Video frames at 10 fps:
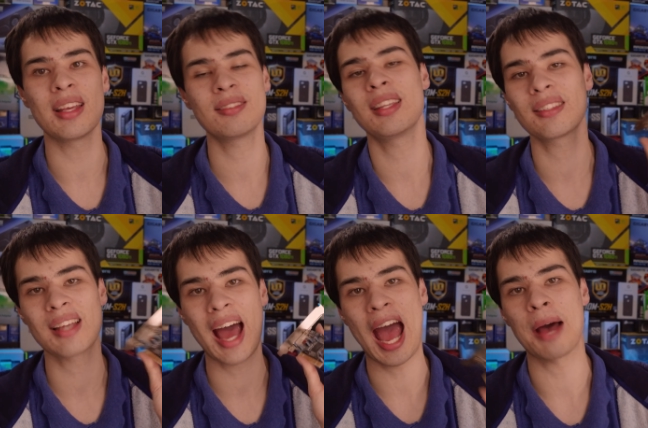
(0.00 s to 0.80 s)
these things
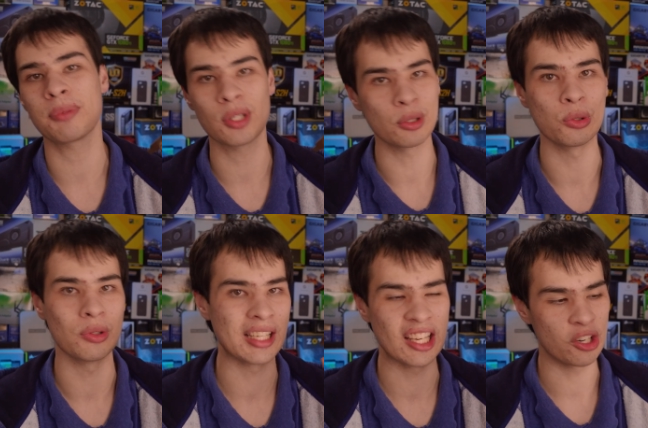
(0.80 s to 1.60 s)
are
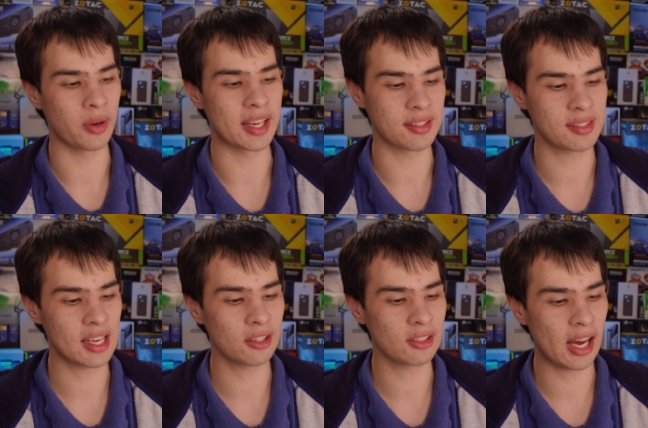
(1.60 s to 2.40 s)
absolutely annoying to
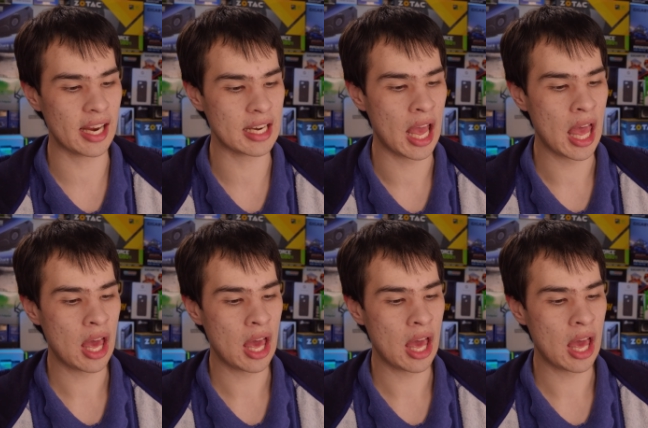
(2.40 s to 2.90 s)
see online,